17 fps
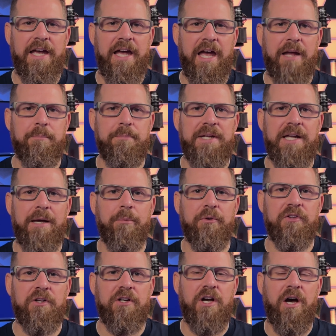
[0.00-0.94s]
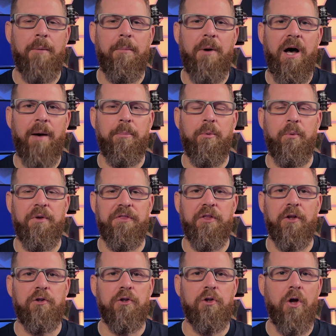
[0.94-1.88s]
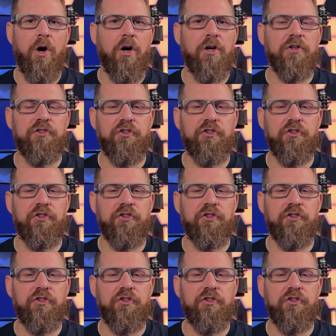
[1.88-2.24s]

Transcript: and be able to come up with the long